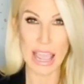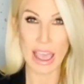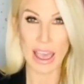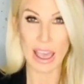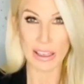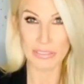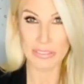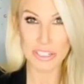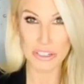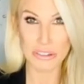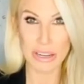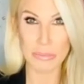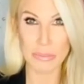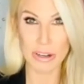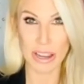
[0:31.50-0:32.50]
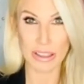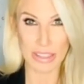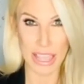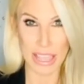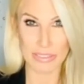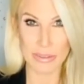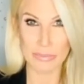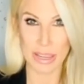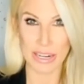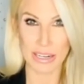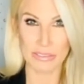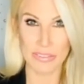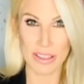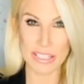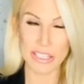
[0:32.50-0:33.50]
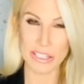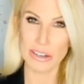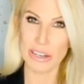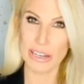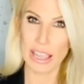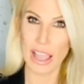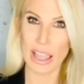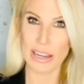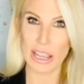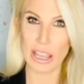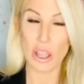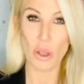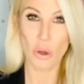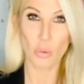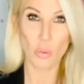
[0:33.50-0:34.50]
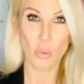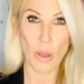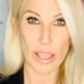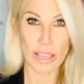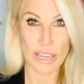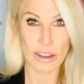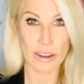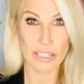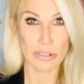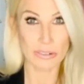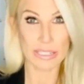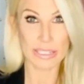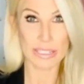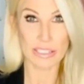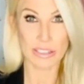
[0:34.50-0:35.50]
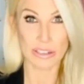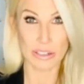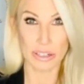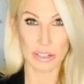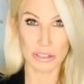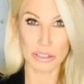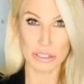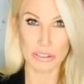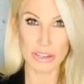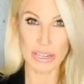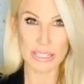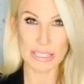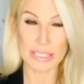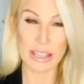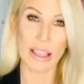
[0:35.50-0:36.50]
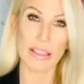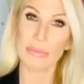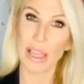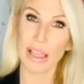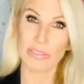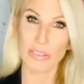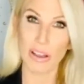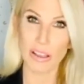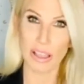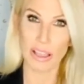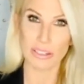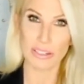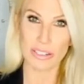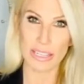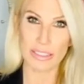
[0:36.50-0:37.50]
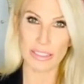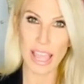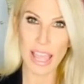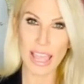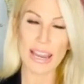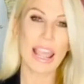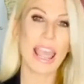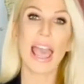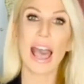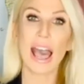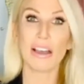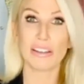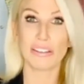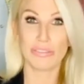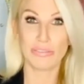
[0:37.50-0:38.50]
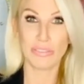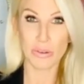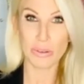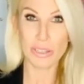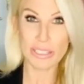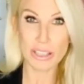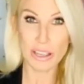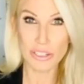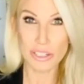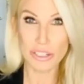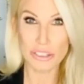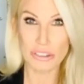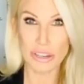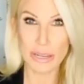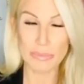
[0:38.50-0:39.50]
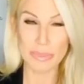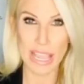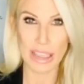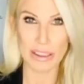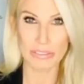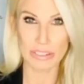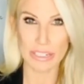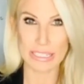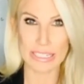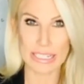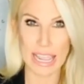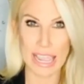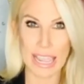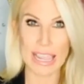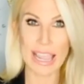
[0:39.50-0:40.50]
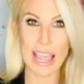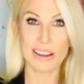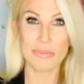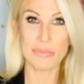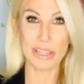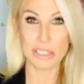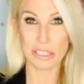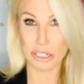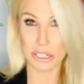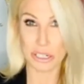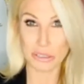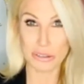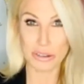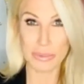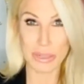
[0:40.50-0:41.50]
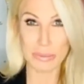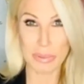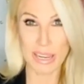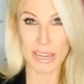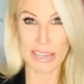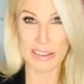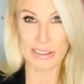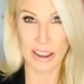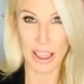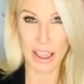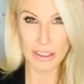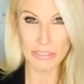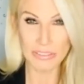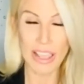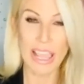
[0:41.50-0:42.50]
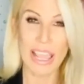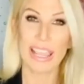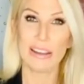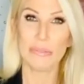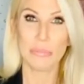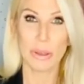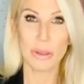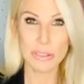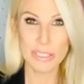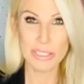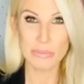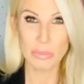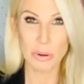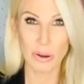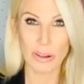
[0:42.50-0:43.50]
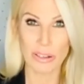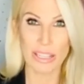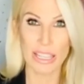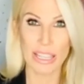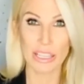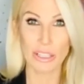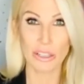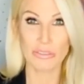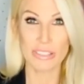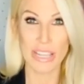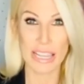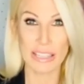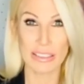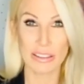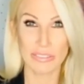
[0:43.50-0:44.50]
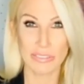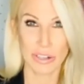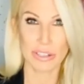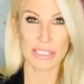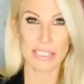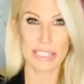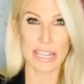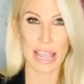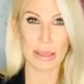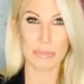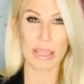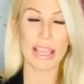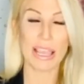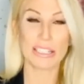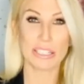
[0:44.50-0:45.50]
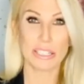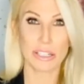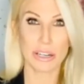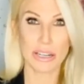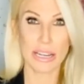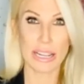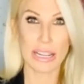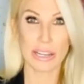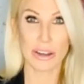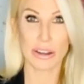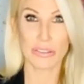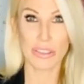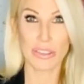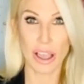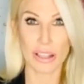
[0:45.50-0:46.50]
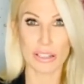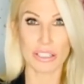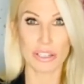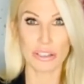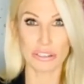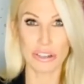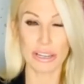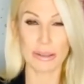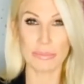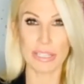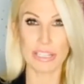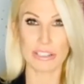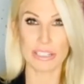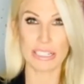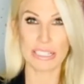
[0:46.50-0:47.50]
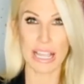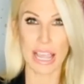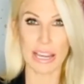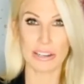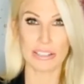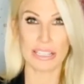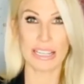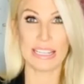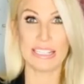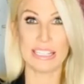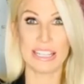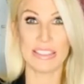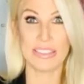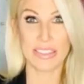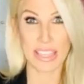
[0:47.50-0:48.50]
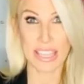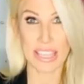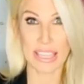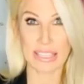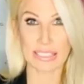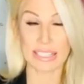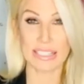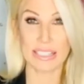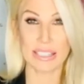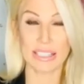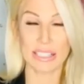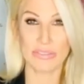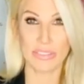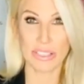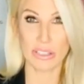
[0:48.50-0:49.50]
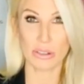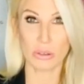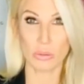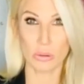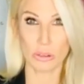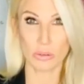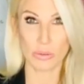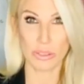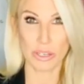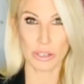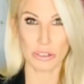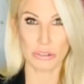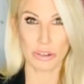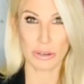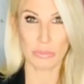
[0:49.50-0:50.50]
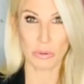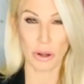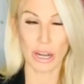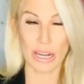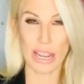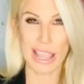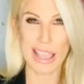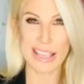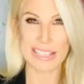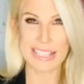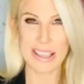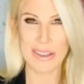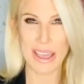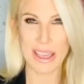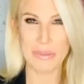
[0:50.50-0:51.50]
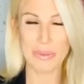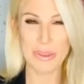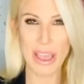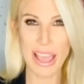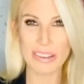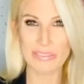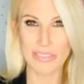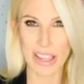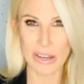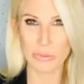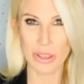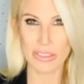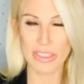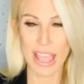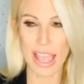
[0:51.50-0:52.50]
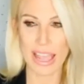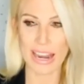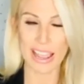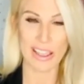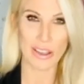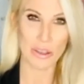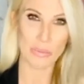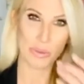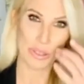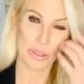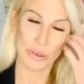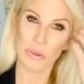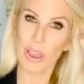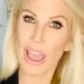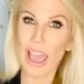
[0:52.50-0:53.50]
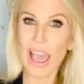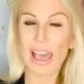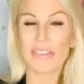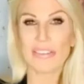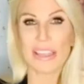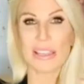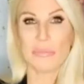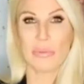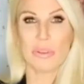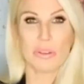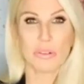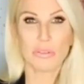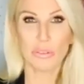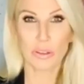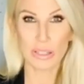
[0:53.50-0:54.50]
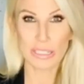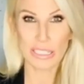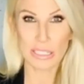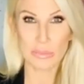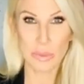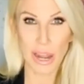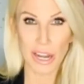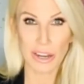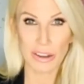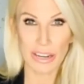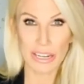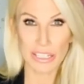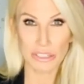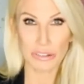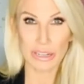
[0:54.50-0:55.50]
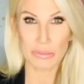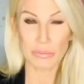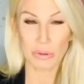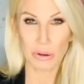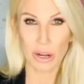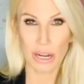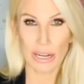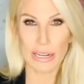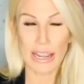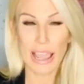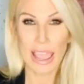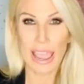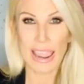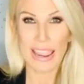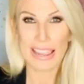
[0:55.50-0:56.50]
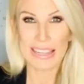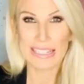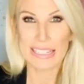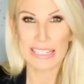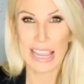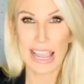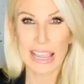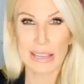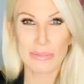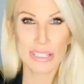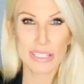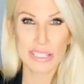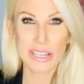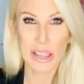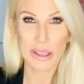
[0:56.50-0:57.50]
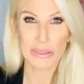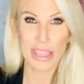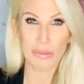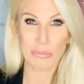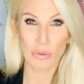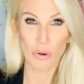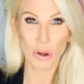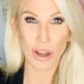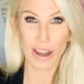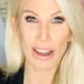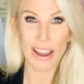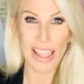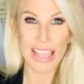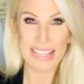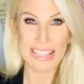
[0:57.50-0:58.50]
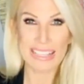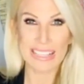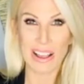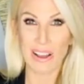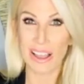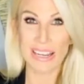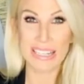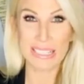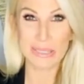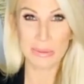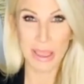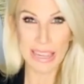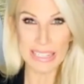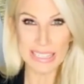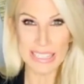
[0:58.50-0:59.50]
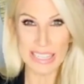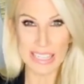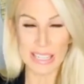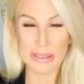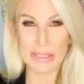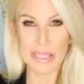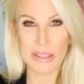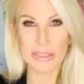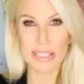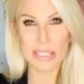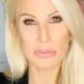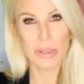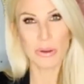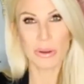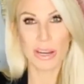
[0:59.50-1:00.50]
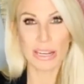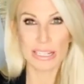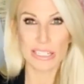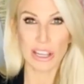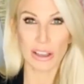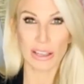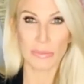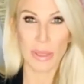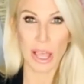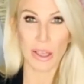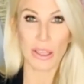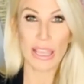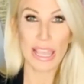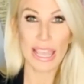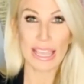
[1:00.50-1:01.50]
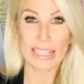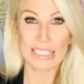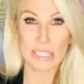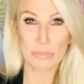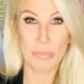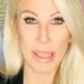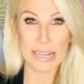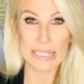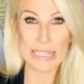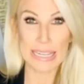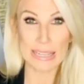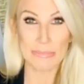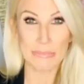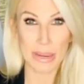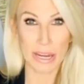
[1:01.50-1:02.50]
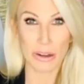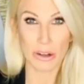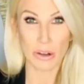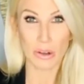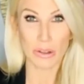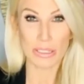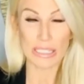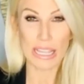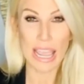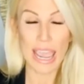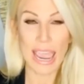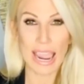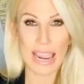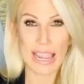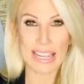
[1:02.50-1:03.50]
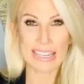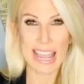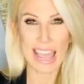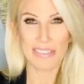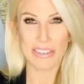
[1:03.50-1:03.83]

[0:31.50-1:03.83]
of a dreamer, of a heavy manifester, and kind of what characteristics are your strengths that fall underneath that, how to focus on your dreams every day, how to make sure you're dreaming big enough, and most importantly, you've taken the first step to turning your thoughts, your dreams, and your desires into things, into this physical world with your dream board. So I hope you had fun with that. I hope you have a beautiful, inspiring dream board, and just know that more is on its way to you. So this week we're going to talk about expecting miracles. And I have a